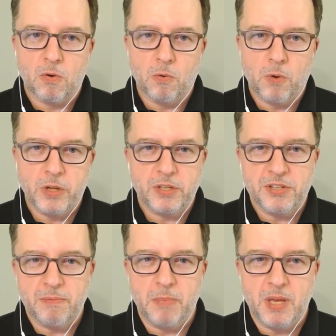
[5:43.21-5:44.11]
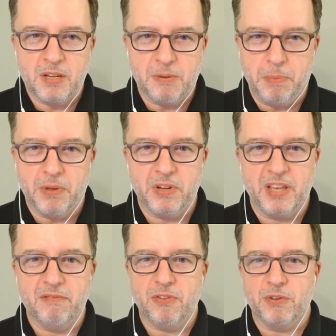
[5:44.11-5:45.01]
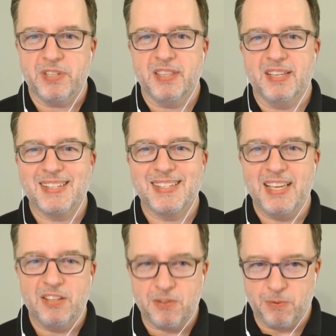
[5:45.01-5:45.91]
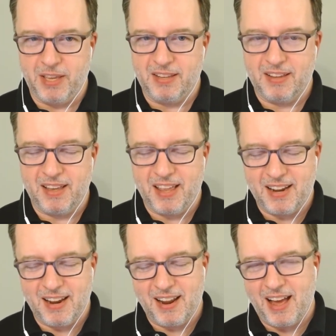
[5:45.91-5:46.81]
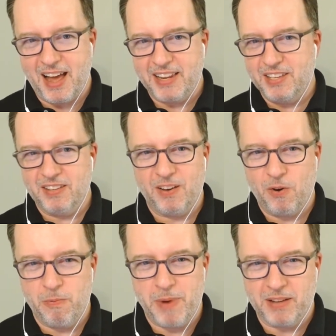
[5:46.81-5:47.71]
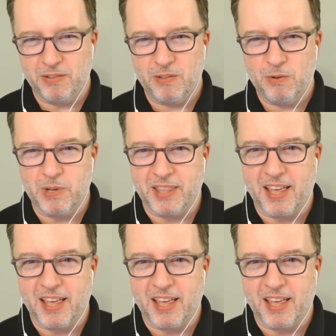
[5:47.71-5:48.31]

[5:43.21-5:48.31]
What does it mean to build influence in the C-suite, and how do you go about doing